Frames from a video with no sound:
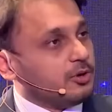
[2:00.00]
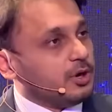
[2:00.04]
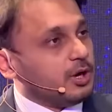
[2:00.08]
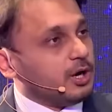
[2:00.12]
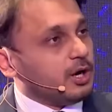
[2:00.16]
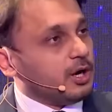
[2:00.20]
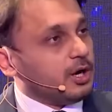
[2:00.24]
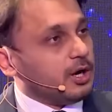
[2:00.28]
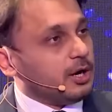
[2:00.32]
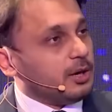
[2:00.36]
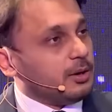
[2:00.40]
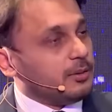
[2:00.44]

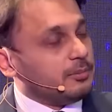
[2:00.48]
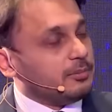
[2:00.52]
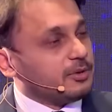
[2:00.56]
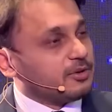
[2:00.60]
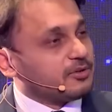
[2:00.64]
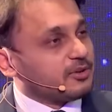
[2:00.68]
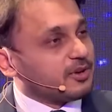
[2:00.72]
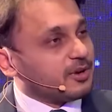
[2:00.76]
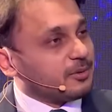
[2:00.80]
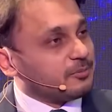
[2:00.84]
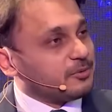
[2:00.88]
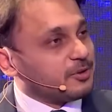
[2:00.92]

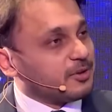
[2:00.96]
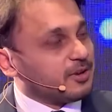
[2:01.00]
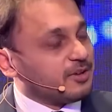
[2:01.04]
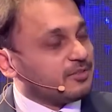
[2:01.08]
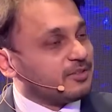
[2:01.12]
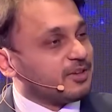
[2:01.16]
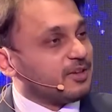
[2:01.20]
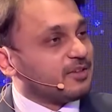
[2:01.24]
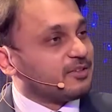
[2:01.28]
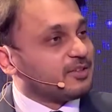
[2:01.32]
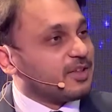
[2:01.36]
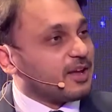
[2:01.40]
Mr.
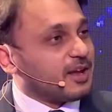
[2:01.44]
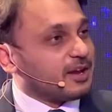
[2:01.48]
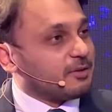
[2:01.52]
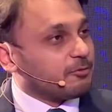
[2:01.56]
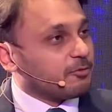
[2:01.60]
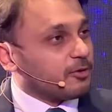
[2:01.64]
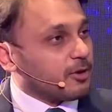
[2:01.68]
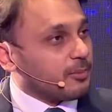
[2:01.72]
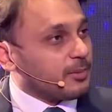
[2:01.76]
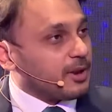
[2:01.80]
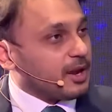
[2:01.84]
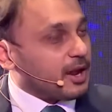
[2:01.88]
Abdulaziz, that
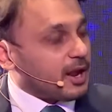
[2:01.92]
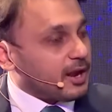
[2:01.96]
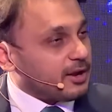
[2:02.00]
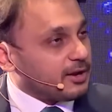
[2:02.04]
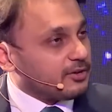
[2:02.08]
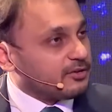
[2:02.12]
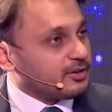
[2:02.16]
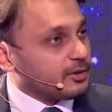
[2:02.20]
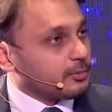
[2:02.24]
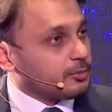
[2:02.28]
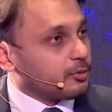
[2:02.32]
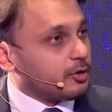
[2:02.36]
from an
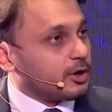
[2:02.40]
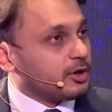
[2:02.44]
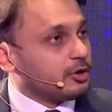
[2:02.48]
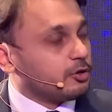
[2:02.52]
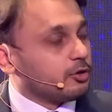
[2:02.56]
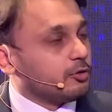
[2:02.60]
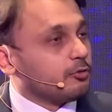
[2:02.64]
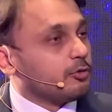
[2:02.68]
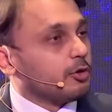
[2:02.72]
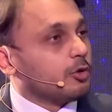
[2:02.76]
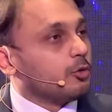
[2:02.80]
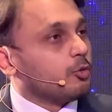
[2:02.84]
Ericsson point
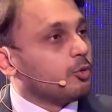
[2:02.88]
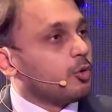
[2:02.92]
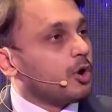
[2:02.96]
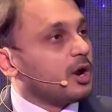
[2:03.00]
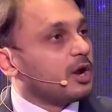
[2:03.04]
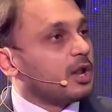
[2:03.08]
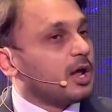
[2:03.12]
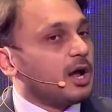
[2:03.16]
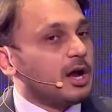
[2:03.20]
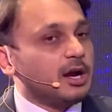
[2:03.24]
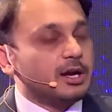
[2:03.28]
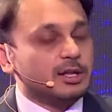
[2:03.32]
of view,
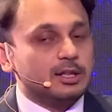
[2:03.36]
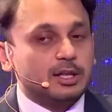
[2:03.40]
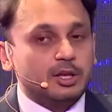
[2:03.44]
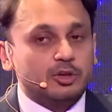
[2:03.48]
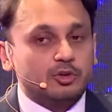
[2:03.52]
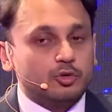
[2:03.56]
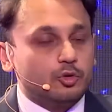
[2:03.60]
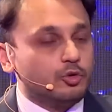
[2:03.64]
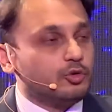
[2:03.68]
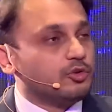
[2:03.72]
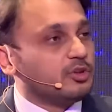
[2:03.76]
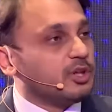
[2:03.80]
what are the
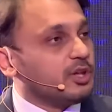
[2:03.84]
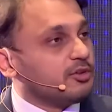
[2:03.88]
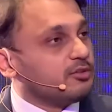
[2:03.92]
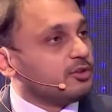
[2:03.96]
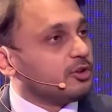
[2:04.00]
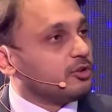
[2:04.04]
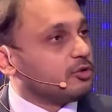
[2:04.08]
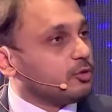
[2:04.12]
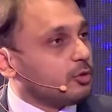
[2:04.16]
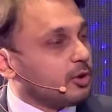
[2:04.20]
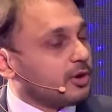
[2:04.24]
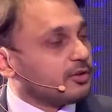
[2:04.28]
use
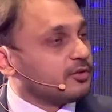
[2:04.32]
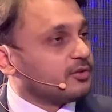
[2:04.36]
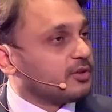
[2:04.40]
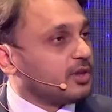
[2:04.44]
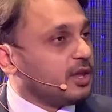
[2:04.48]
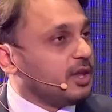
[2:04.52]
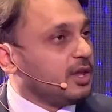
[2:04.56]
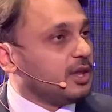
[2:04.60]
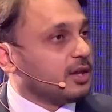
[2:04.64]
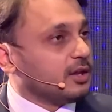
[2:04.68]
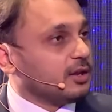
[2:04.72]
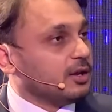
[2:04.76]
cases you are
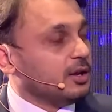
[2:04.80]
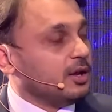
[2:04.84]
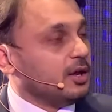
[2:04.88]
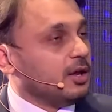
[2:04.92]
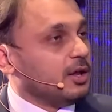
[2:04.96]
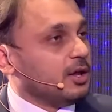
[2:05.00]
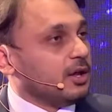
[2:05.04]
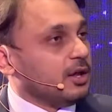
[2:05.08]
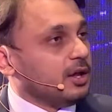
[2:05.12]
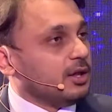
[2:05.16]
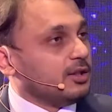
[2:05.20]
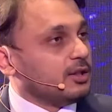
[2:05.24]
seeing
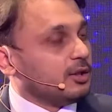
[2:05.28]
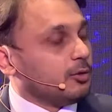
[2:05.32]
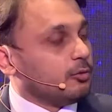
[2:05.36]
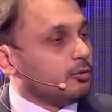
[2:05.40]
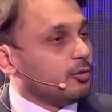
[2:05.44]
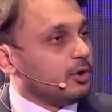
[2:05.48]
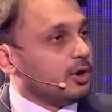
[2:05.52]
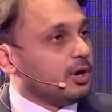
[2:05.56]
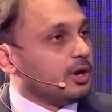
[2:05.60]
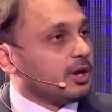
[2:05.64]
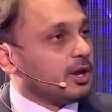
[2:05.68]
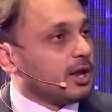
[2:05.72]
in the
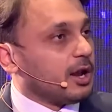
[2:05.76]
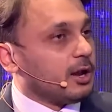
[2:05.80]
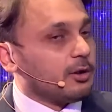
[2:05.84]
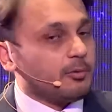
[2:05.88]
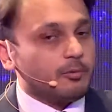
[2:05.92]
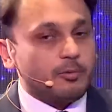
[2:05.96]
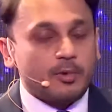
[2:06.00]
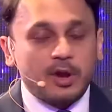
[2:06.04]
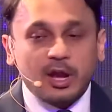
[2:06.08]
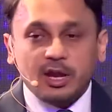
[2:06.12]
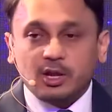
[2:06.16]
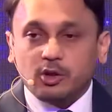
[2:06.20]
world,
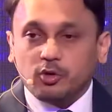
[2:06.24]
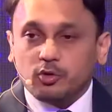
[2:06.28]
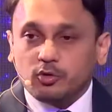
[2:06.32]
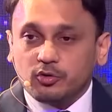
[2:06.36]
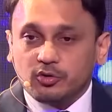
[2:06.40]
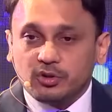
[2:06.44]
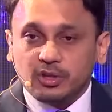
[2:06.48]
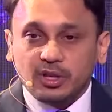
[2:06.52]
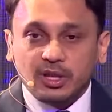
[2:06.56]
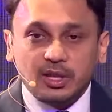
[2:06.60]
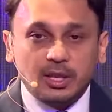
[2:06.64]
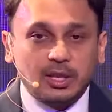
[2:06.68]
and where do you
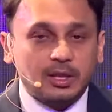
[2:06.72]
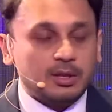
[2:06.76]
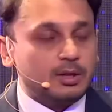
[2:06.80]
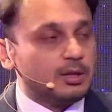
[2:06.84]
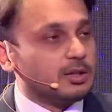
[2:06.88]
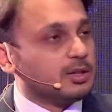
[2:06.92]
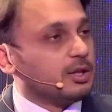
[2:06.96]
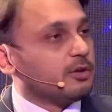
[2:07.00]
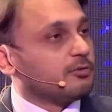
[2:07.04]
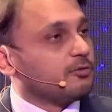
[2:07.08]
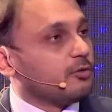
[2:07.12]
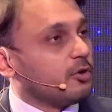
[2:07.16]
see
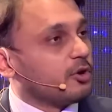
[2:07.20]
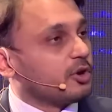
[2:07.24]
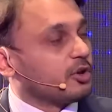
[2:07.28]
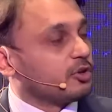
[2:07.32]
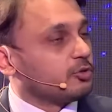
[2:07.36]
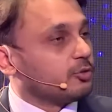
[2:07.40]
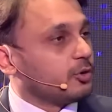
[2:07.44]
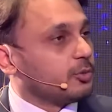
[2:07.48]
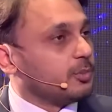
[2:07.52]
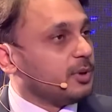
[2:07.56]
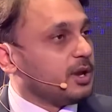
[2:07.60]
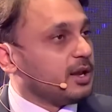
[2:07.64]
the
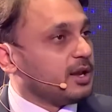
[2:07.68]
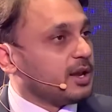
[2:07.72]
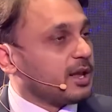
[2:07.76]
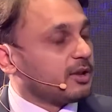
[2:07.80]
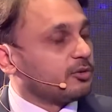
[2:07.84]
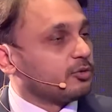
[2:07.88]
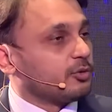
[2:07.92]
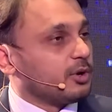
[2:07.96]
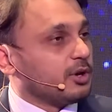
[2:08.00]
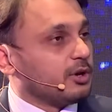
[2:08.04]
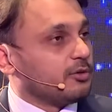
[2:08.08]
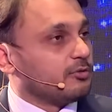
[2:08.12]
focus would be in
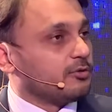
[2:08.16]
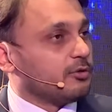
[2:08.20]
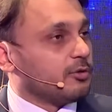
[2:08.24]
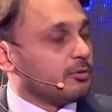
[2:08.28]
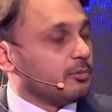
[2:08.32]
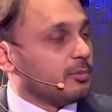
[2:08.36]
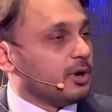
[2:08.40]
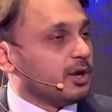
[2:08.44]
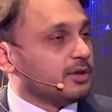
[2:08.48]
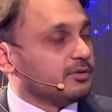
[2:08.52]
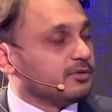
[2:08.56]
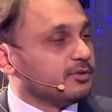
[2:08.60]
next 24
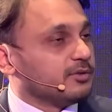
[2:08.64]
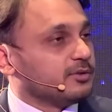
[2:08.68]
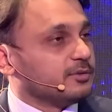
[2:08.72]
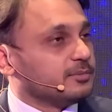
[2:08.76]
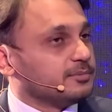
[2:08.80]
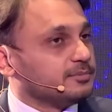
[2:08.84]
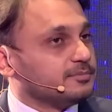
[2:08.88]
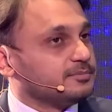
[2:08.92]
months?